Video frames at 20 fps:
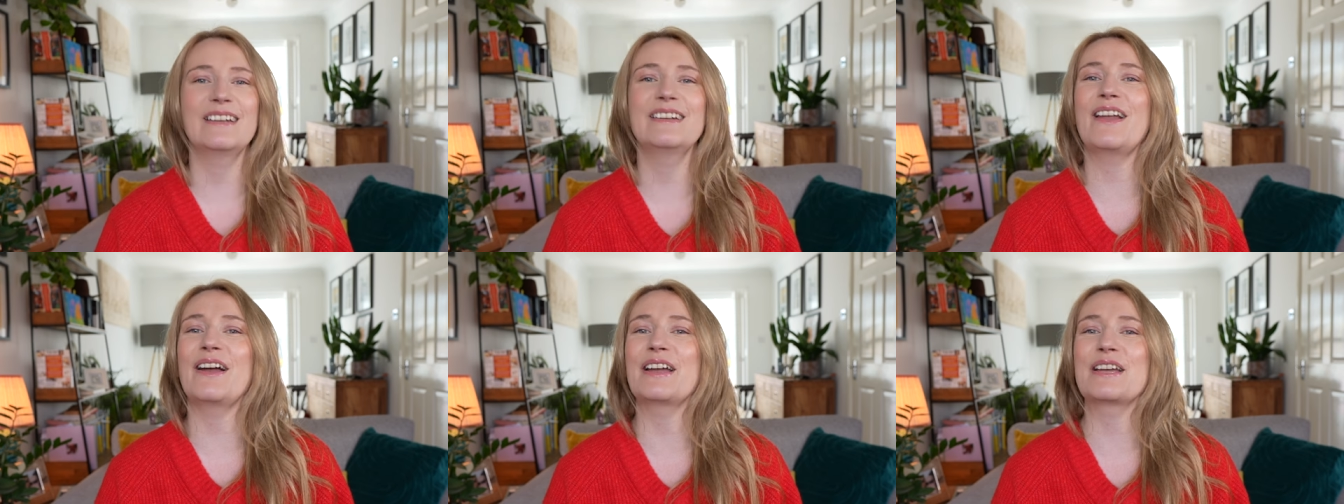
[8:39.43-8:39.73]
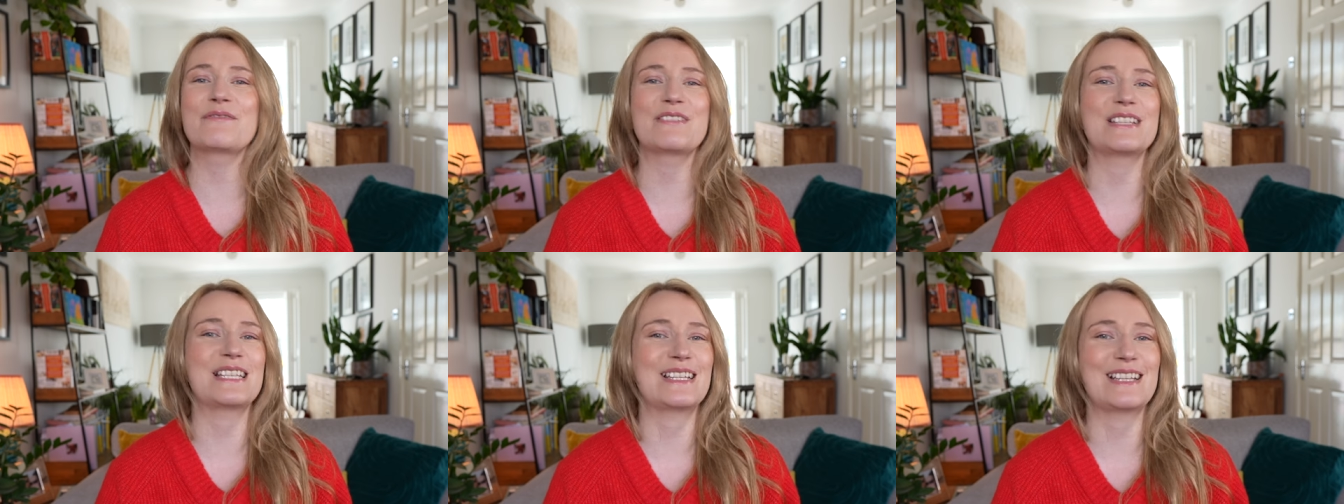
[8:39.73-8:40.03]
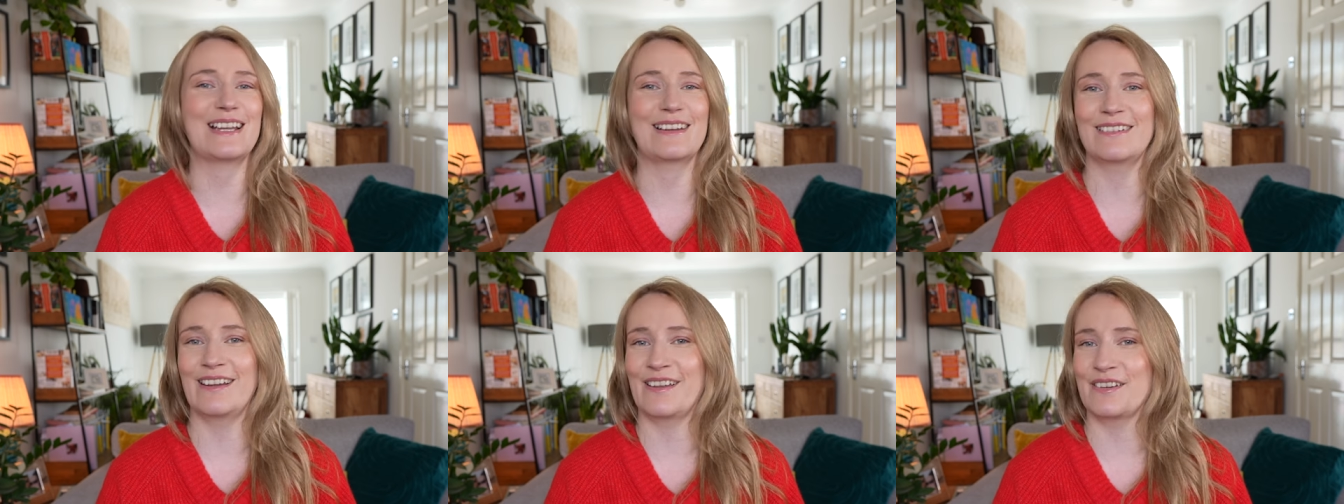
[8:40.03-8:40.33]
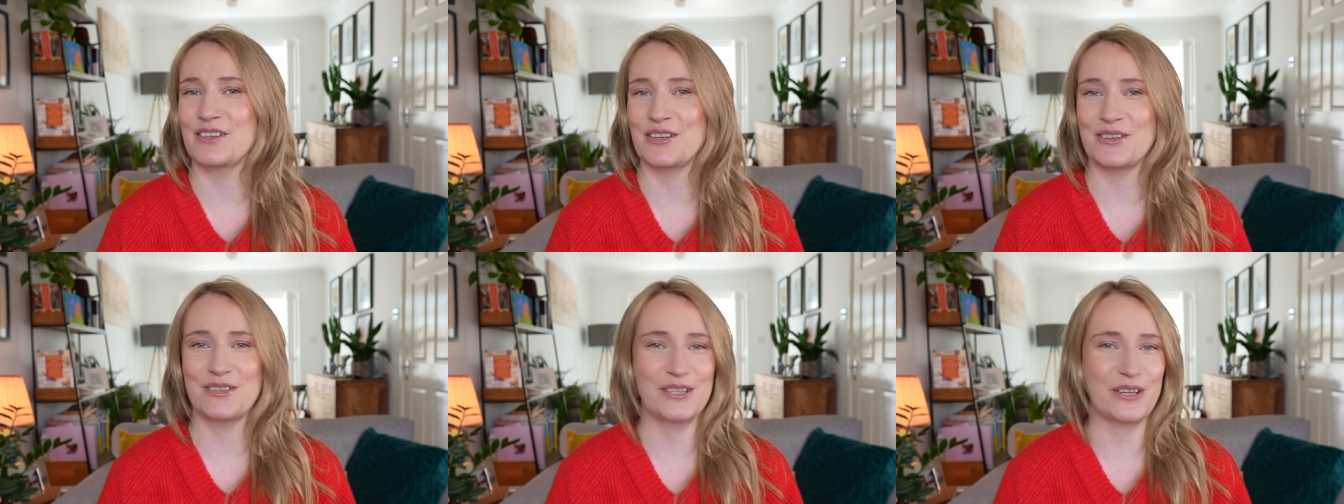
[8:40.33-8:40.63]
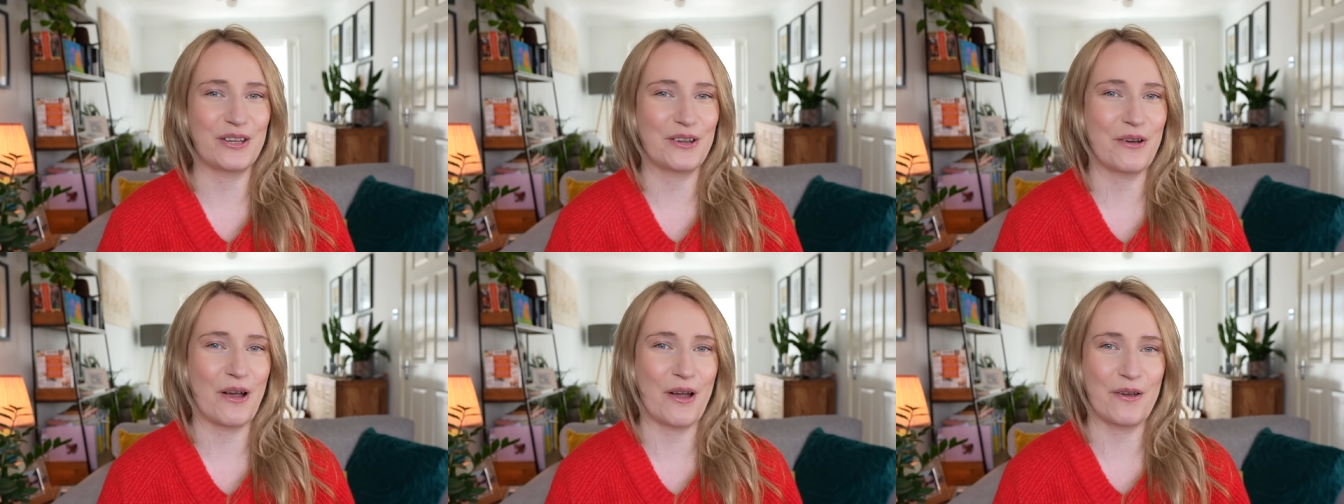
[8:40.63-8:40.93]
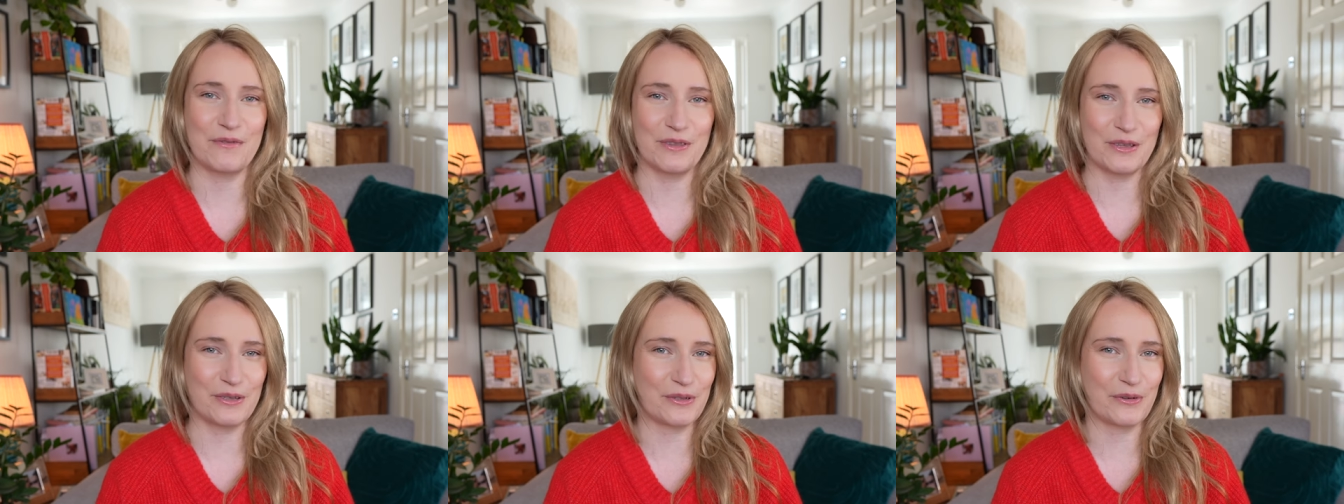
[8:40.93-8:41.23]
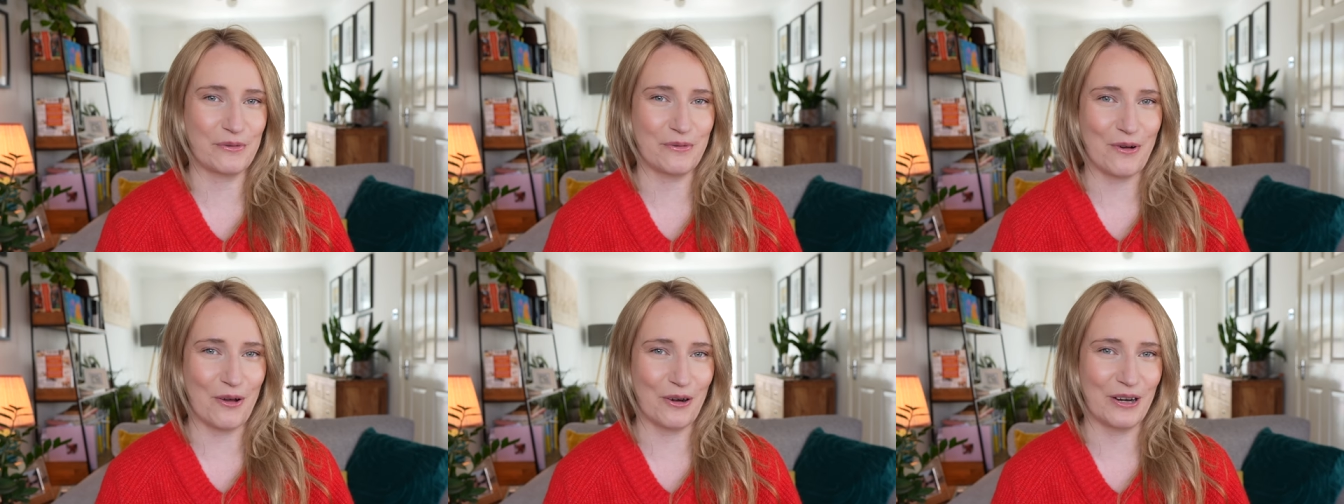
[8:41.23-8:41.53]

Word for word: like visiting London Zoo over the school